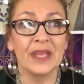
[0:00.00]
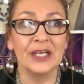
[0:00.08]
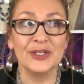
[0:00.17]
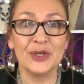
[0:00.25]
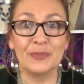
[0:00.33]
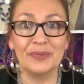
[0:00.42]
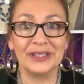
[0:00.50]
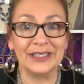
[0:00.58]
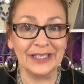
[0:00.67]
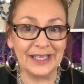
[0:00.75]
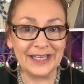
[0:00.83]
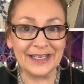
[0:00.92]
So
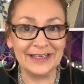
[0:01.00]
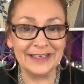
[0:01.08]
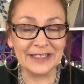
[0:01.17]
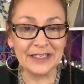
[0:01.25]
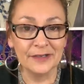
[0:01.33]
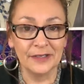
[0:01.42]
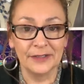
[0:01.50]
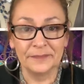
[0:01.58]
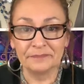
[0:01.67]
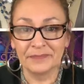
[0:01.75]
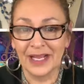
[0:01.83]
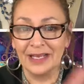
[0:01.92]
please
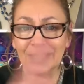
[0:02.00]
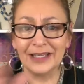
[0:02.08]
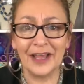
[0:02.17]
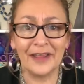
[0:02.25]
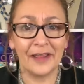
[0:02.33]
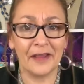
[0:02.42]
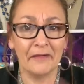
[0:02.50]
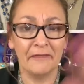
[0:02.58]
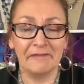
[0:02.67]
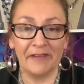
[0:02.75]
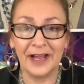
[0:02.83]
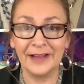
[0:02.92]
like,
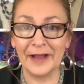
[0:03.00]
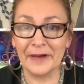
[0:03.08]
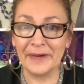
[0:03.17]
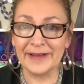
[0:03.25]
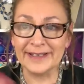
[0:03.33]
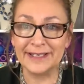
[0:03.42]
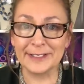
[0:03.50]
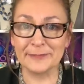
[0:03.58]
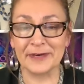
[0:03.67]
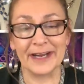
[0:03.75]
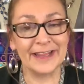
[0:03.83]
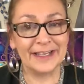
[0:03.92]
follow,
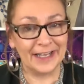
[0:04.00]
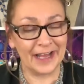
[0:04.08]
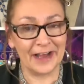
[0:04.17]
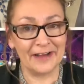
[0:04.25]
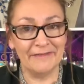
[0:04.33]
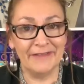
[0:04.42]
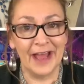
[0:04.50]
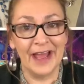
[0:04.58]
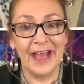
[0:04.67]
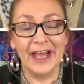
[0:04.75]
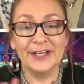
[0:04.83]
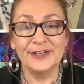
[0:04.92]
spread the love.
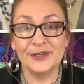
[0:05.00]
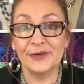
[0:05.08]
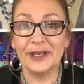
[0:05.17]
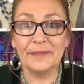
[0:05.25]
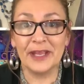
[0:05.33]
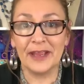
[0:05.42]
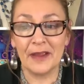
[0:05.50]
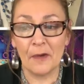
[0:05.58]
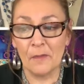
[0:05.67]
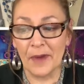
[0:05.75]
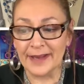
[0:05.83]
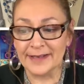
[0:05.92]
Join me
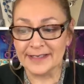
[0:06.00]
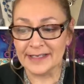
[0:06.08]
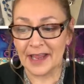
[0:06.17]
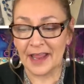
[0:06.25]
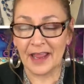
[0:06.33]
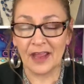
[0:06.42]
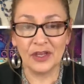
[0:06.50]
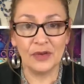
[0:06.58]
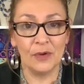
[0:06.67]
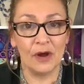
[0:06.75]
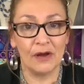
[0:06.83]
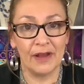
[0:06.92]
Wednesday.
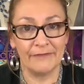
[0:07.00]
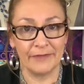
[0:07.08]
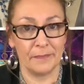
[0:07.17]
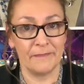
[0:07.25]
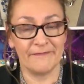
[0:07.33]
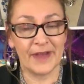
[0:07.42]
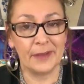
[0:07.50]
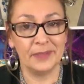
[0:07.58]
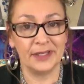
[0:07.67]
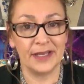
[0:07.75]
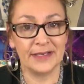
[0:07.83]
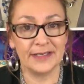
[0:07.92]
You all have a
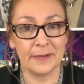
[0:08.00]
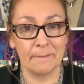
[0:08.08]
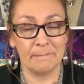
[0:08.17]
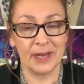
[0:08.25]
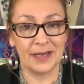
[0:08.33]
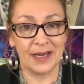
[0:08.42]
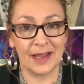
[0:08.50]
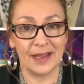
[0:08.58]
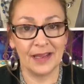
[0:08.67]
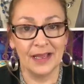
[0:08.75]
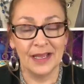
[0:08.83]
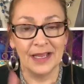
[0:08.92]
fabulous
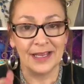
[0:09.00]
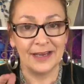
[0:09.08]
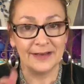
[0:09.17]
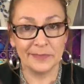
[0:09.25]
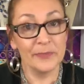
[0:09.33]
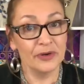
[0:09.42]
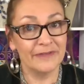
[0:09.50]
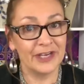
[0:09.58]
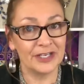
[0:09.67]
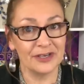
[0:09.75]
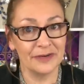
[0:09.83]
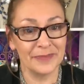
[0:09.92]
Monday. It is
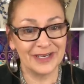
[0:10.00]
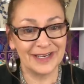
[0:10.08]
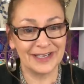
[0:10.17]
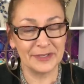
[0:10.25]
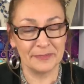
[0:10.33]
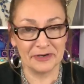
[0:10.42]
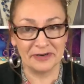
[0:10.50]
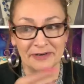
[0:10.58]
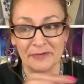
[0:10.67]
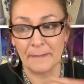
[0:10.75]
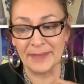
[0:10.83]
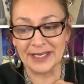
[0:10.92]
Motivational Monday
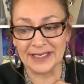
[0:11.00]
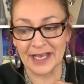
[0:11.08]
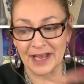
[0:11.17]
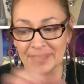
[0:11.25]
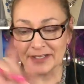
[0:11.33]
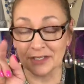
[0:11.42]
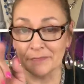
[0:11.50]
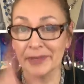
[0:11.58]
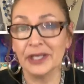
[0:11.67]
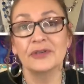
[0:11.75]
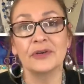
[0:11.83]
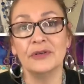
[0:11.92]
tomorrow, besides. So
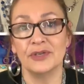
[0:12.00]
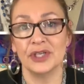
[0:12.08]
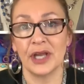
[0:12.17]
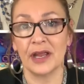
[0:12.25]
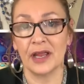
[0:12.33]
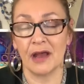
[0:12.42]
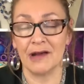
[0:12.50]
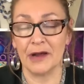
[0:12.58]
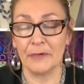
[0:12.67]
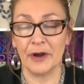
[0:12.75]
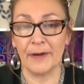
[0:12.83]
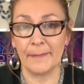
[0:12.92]
make sure you check
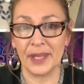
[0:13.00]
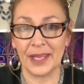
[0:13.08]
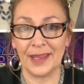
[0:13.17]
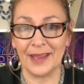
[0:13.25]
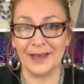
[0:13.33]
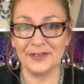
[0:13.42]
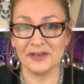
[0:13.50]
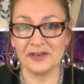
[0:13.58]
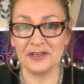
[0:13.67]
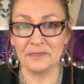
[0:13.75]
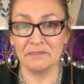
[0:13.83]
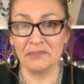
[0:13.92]
our page
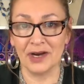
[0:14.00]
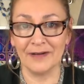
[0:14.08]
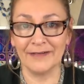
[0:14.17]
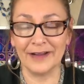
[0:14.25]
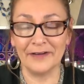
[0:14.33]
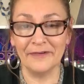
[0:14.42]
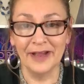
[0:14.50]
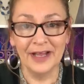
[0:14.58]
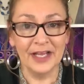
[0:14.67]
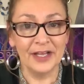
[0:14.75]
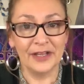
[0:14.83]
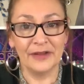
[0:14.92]
tomorrow.
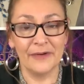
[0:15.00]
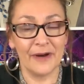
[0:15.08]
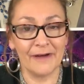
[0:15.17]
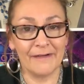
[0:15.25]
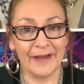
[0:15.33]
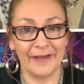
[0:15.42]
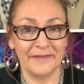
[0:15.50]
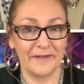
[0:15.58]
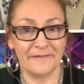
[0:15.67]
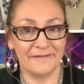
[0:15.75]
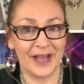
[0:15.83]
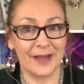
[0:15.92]
You all have a
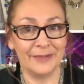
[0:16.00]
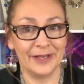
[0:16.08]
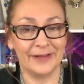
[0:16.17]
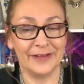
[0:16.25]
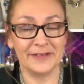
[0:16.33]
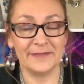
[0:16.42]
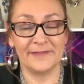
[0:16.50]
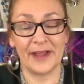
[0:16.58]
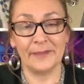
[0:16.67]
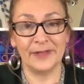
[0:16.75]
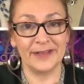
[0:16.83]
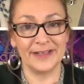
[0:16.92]
fabulous,
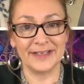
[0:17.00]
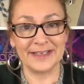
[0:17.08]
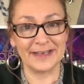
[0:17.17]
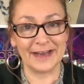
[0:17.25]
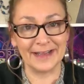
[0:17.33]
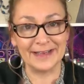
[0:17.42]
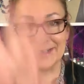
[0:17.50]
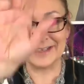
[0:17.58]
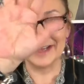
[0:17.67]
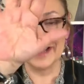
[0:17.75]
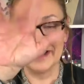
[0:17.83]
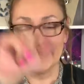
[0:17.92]
fabulous night.
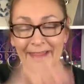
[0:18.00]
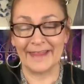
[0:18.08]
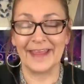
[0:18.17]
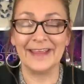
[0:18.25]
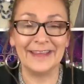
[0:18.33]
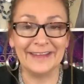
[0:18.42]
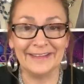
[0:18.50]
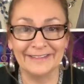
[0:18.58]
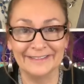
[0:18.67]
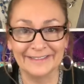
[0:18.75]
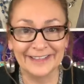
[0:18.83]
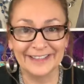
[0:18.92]
Thank
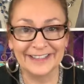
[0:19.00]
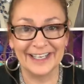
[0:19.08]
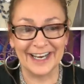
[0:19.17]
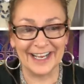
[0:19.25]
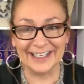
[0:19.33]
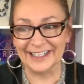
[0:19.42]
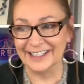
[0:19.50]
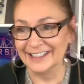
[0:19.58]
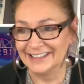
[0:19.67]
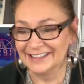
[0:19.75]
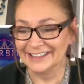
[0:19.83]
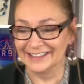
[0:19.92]
you. Good night.
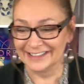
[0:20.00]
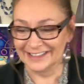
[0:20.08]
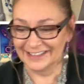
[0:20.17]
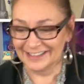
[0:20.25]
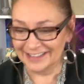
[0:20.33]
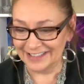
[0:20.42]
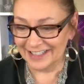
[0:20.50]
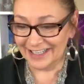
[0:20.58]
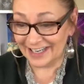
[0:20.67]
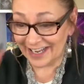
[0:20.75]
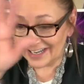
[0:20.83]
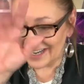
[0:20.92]

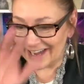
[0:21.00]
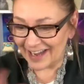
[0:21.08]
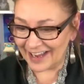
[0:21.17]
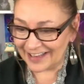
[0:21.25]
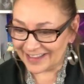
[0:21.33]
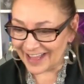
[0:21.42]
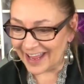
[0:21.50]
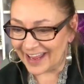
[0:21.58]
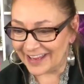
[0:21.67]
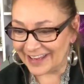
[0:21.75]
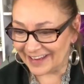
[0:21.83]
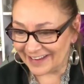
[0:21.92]
Night, night.
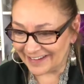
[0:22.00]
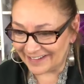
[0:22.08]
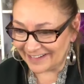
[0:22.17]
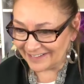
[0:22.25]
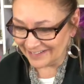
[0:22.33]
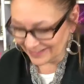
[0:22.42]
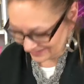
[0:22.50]
Thank you.